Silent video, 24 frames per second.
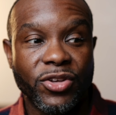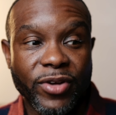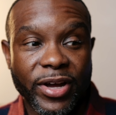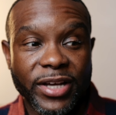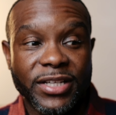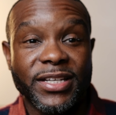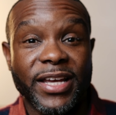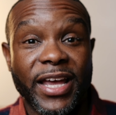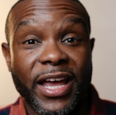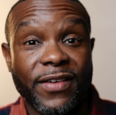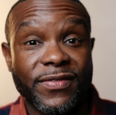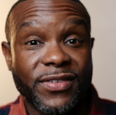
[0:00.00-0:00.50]
you
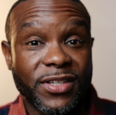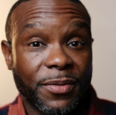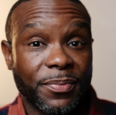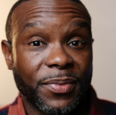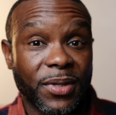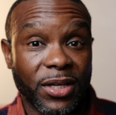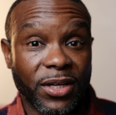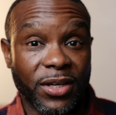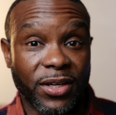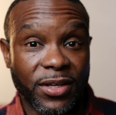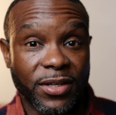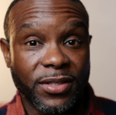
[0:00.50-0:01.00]
actually have
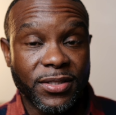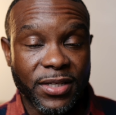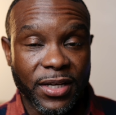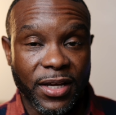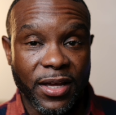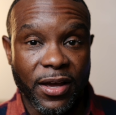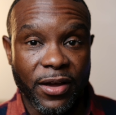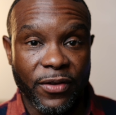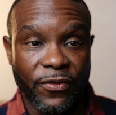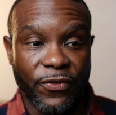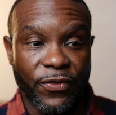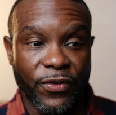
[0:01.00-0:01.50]
something good to
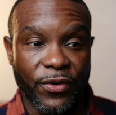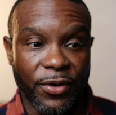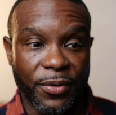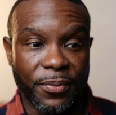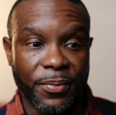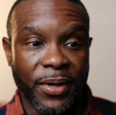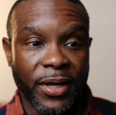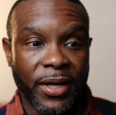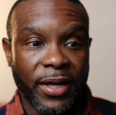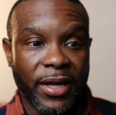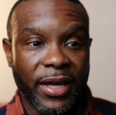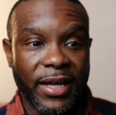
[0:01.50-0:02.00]
cut
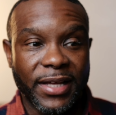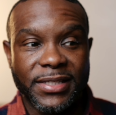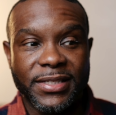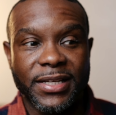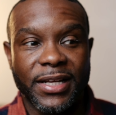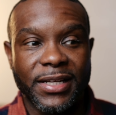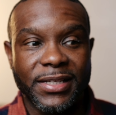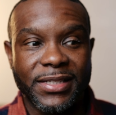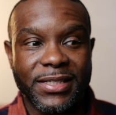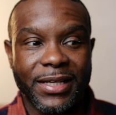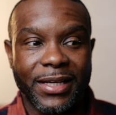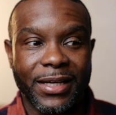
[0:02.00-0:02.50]
from. Instead
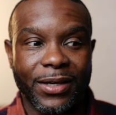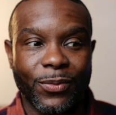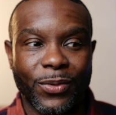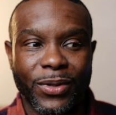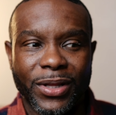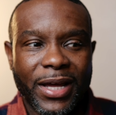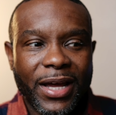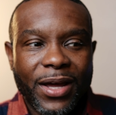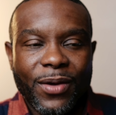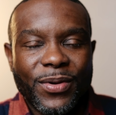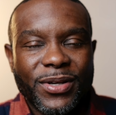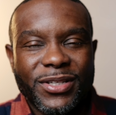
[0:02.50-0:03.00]
of saying, well,
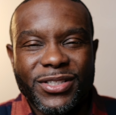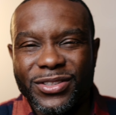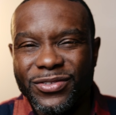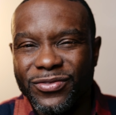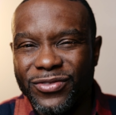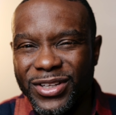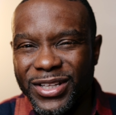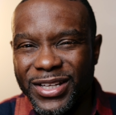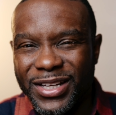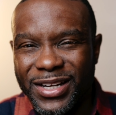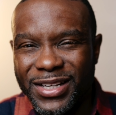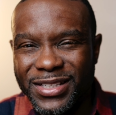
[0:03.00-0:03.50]
that question
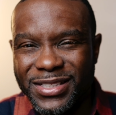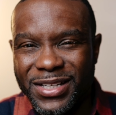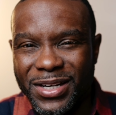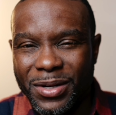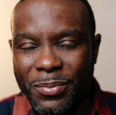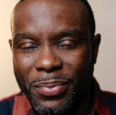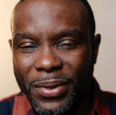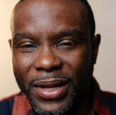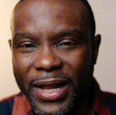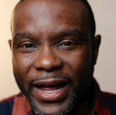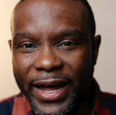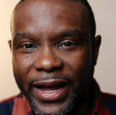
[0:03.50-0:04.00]
really doesn't
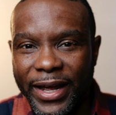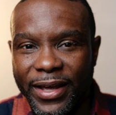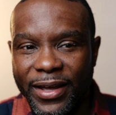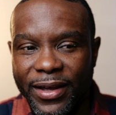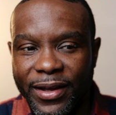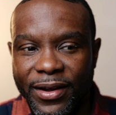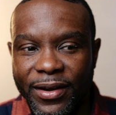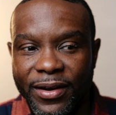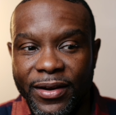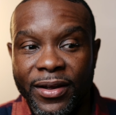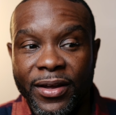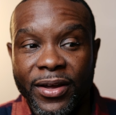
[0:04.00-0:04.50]
apply
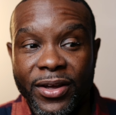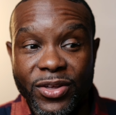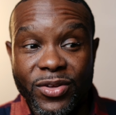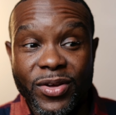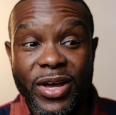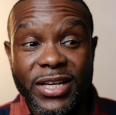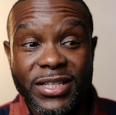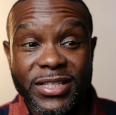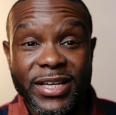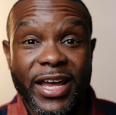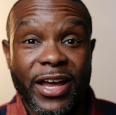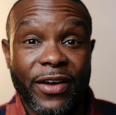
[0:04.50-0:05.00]
here, you
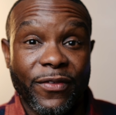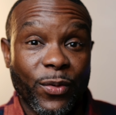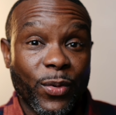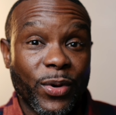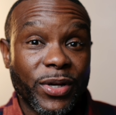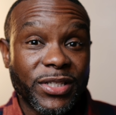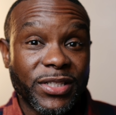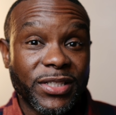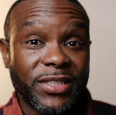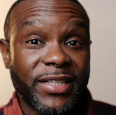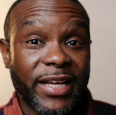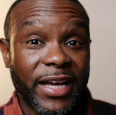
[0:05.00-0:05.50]
actually have
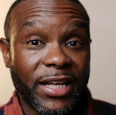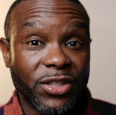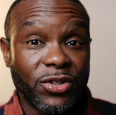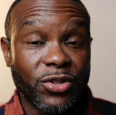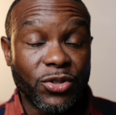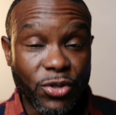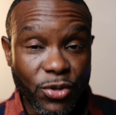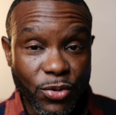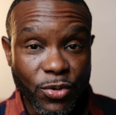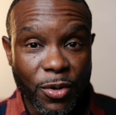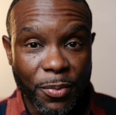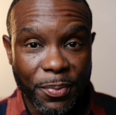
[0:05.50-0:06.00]
questions that
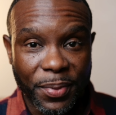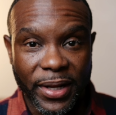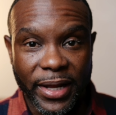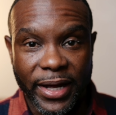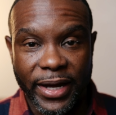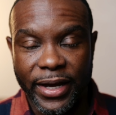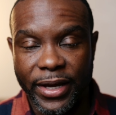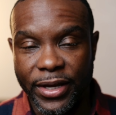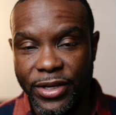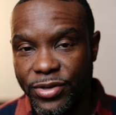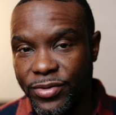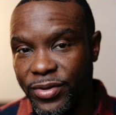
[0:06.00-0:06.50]
do
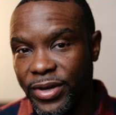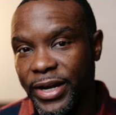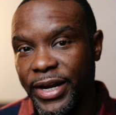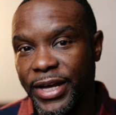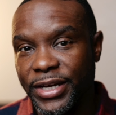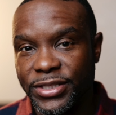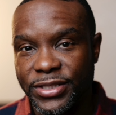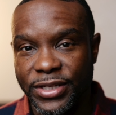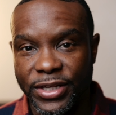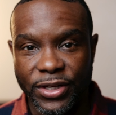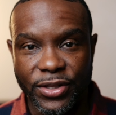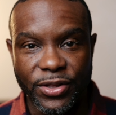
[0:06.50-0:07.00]
apply, and you can
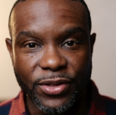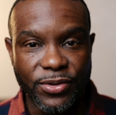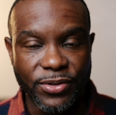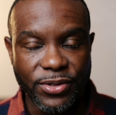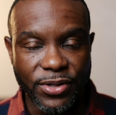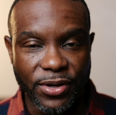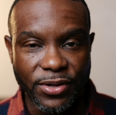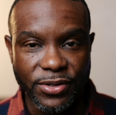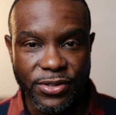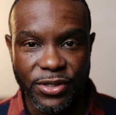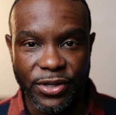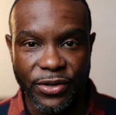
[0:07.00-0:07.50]
actually include
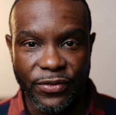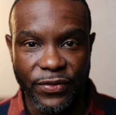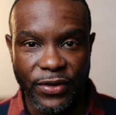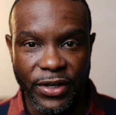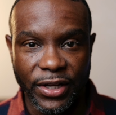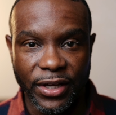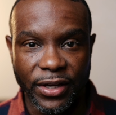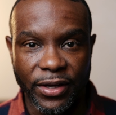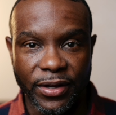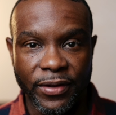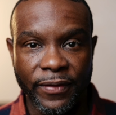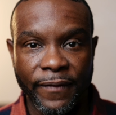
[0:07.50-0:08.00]
those in the
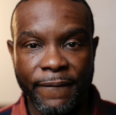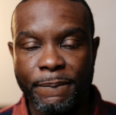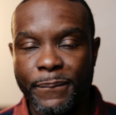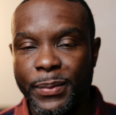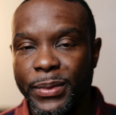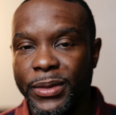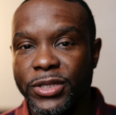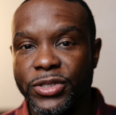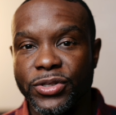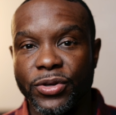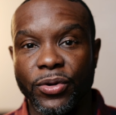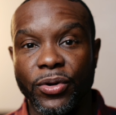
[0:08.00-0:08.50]
video.
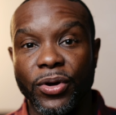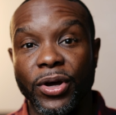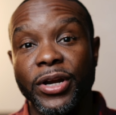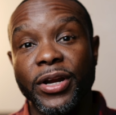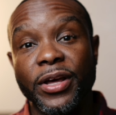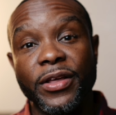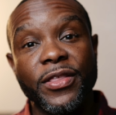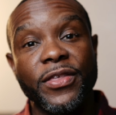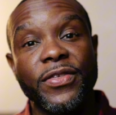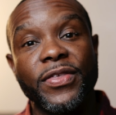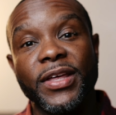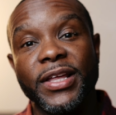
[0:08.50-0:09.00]
So
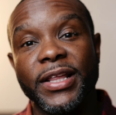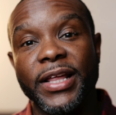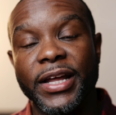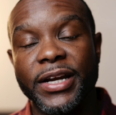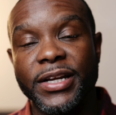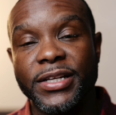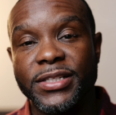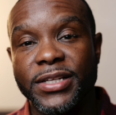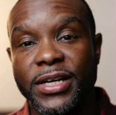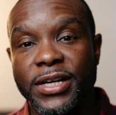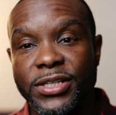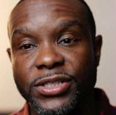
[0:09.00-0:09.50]
another thing that
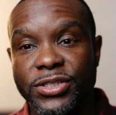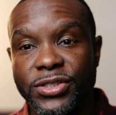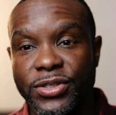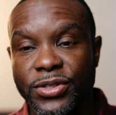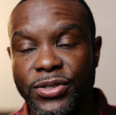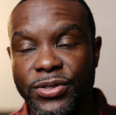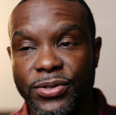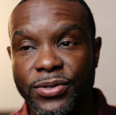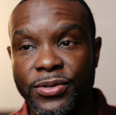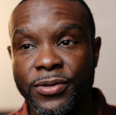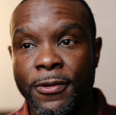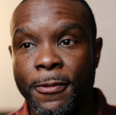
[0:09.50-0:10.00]
it does
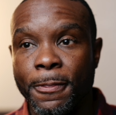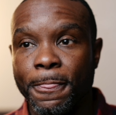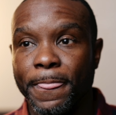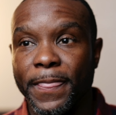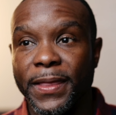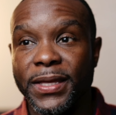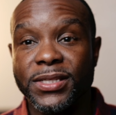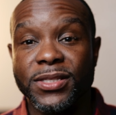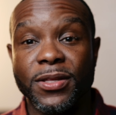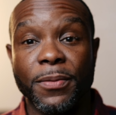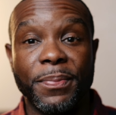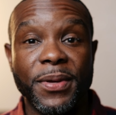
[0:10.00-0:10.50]
too
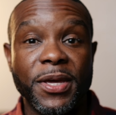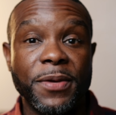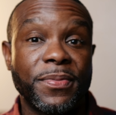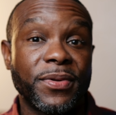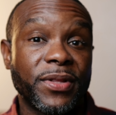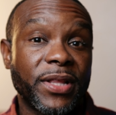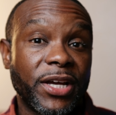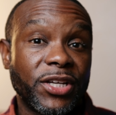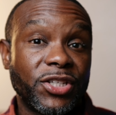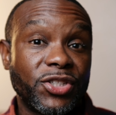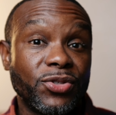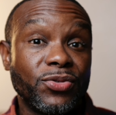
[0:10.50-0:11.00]
is the people
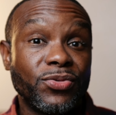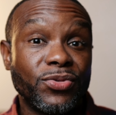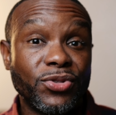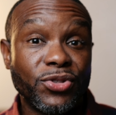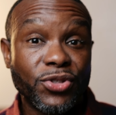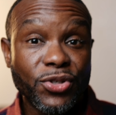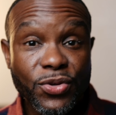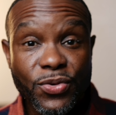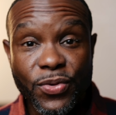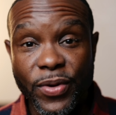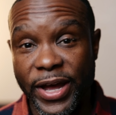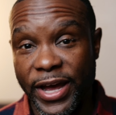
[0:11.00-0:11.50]
that you
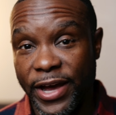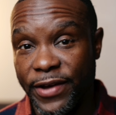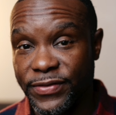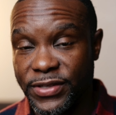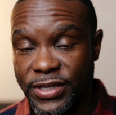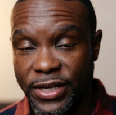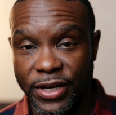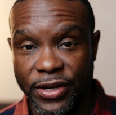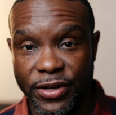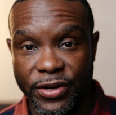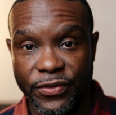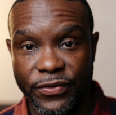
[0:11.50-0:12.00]
do have
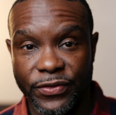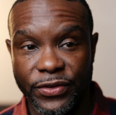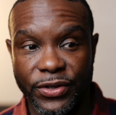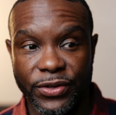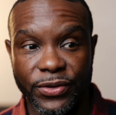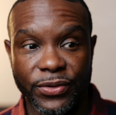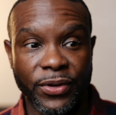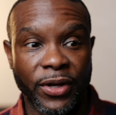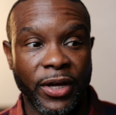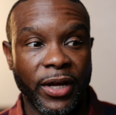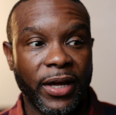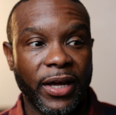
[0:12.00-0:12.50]
to
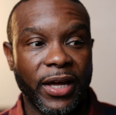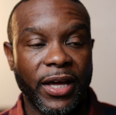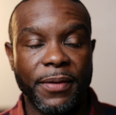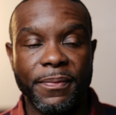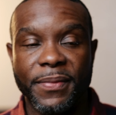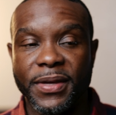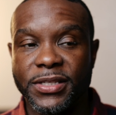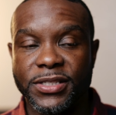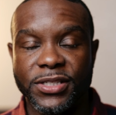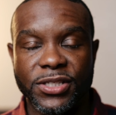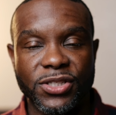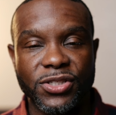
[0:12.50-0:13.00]
interview, it
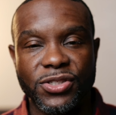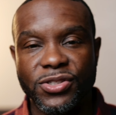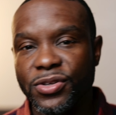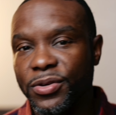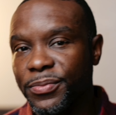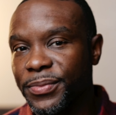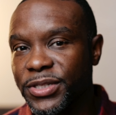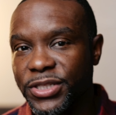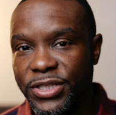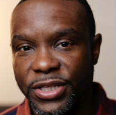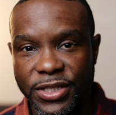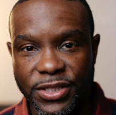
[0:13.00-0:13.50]
makes it so
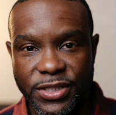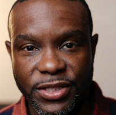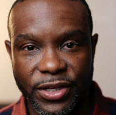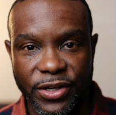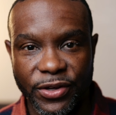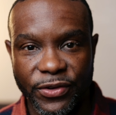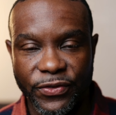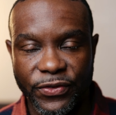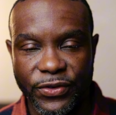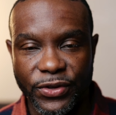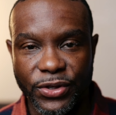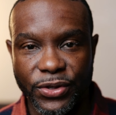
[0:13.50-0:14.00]
much
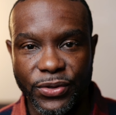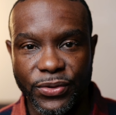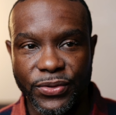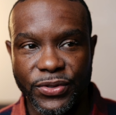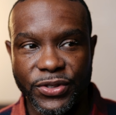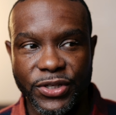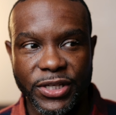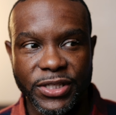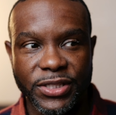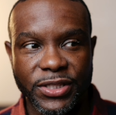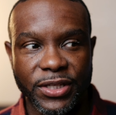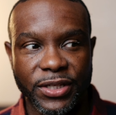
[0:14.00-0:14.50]
easier for you
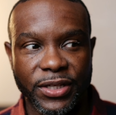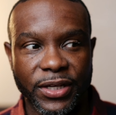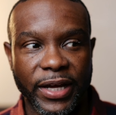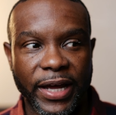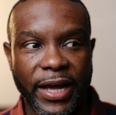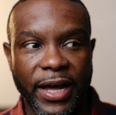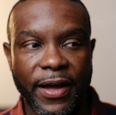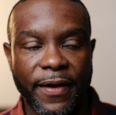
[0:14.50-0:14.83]
just to